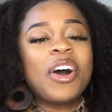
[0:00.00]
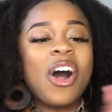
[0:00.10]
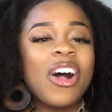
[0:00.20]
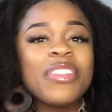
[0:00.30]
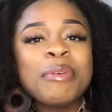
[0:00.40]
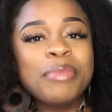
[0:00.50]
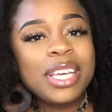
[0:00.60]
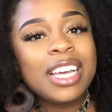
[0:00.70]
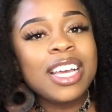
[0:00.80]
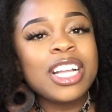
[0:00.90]
on the
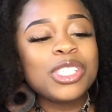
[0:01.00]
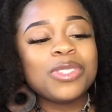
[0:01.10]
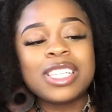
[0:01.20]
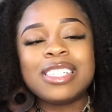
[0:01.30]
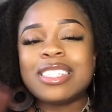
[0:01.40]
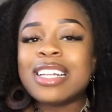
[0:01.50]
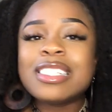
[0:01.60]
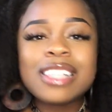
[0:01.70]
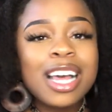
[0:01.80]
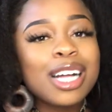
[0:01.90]
beach with the
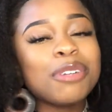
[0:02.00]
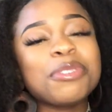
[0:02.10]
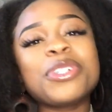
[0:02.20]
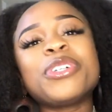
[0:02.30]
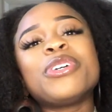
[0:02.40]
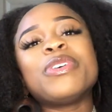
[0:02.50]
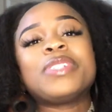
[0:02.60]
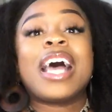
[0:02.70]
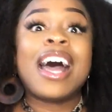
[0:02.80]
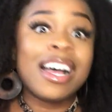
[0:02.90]
sunset cruise
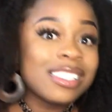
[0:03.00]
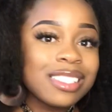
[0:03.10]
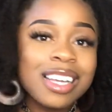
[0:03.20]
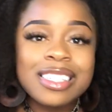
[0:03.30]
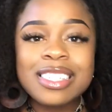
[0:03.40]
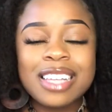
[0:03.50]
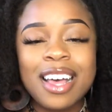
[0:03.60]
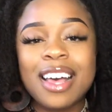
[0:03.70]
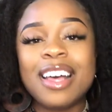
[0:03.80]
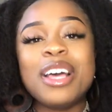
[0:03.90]
at
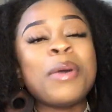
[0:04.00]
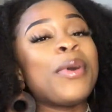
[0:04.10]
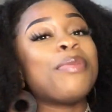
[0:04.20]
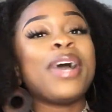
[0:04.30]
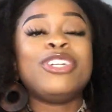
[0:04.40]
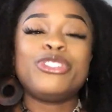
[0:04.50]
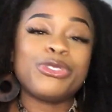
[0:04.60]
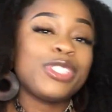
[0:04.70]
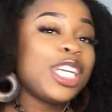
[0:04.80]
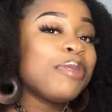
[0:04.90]
sunset with my
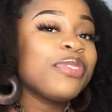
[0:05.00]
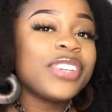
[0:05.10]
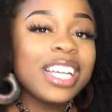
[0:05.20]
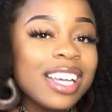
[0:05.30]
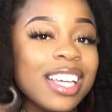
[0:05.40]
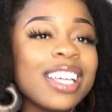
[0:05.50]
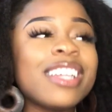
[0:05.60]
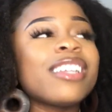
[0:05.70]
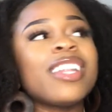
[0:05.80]
dream ring,